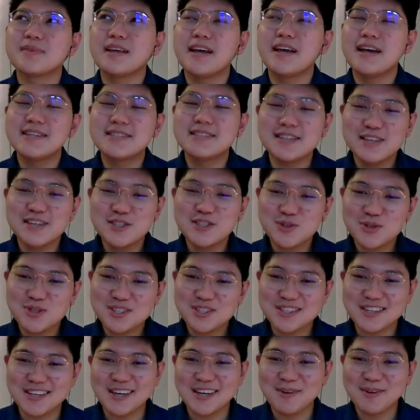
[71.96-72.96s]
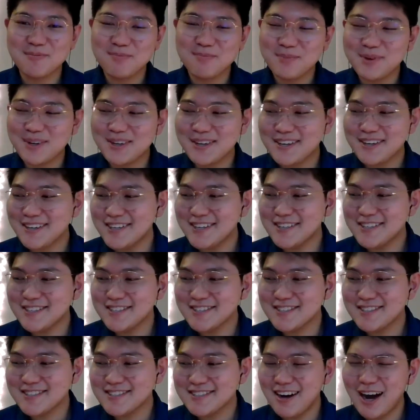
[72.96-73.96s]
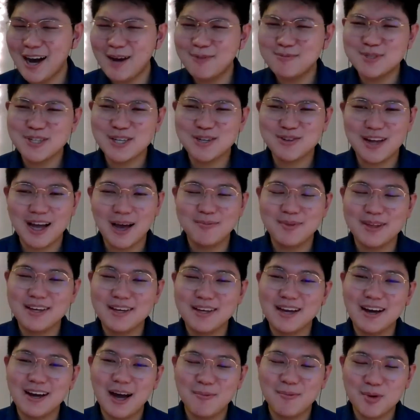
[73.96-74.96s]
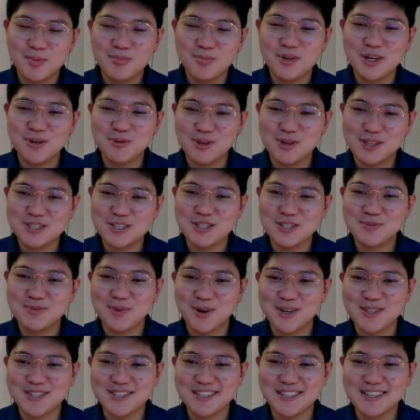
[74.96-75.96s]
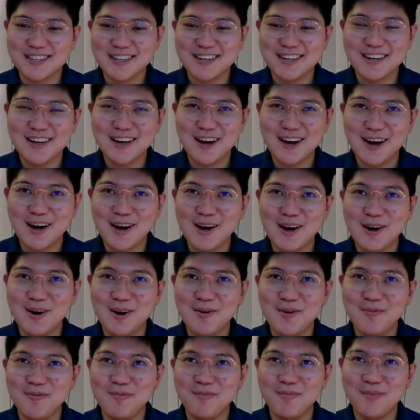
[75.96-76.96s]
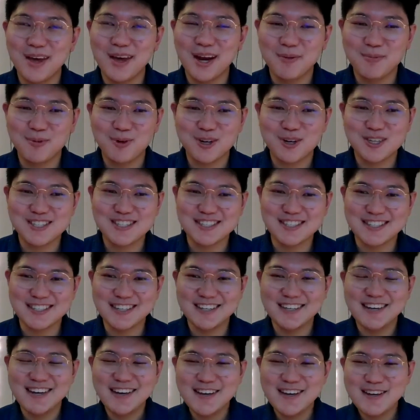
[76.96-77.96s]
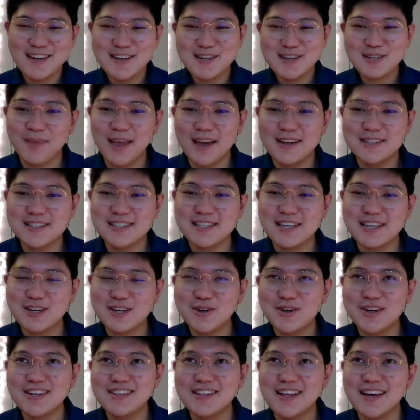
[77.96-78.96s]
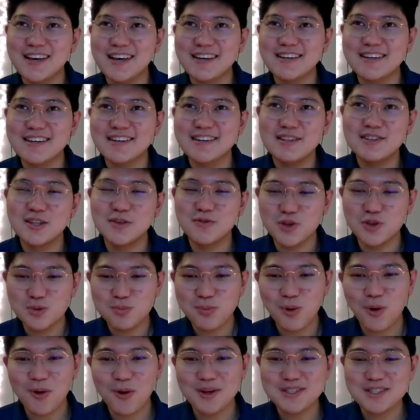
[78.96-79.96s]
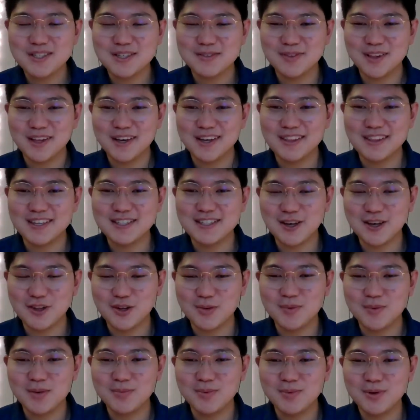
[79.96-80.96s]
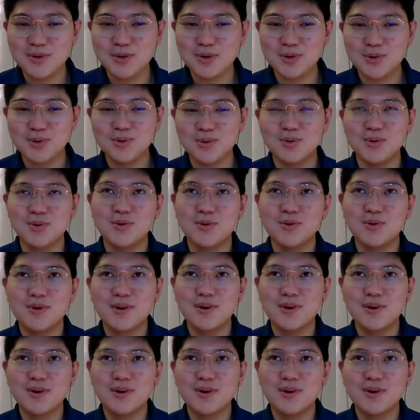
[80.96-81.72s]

It's interesting because I'm a pretty religious person and I'm Christian, and just hearing the viewpoints of these other people who